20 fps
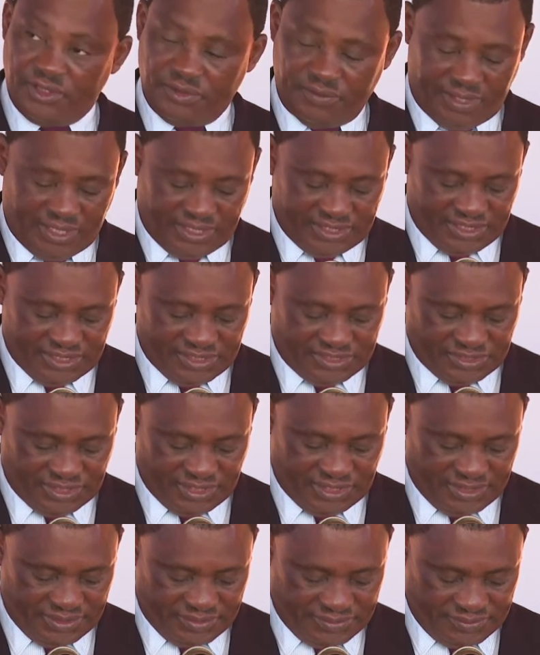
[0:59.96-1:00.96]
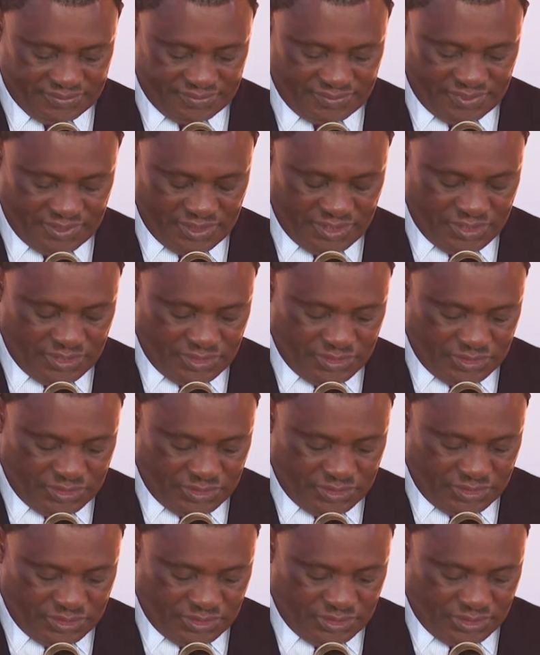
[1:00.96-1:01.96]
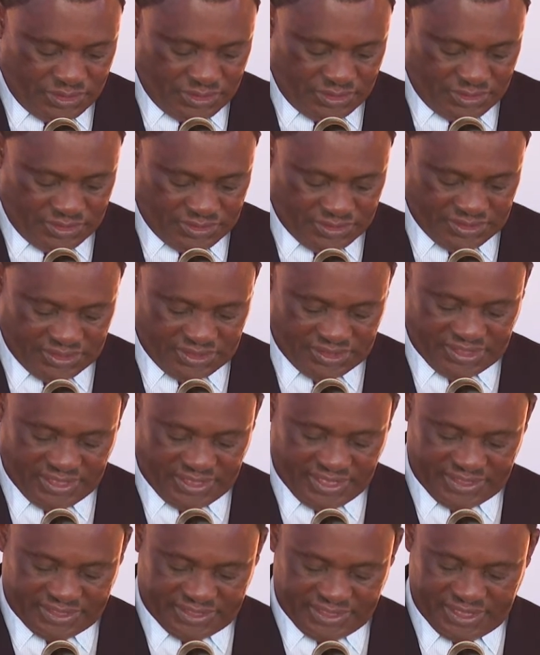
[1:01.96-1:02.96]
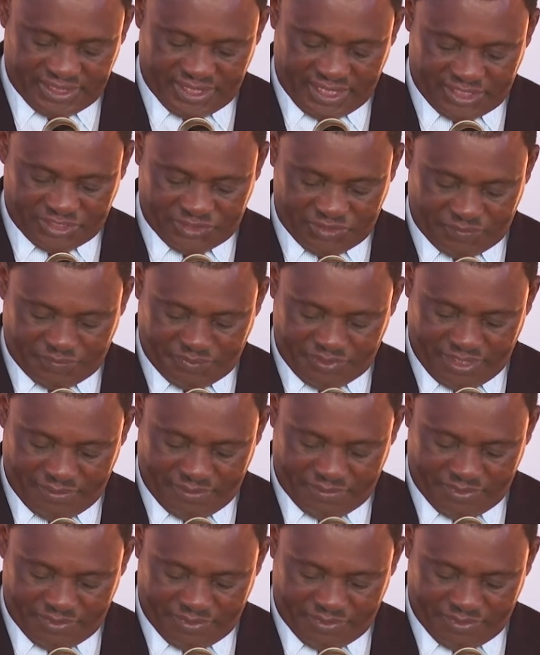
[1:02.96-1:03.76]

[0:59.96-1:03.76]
Your Excellency, this is the 18th National Prayer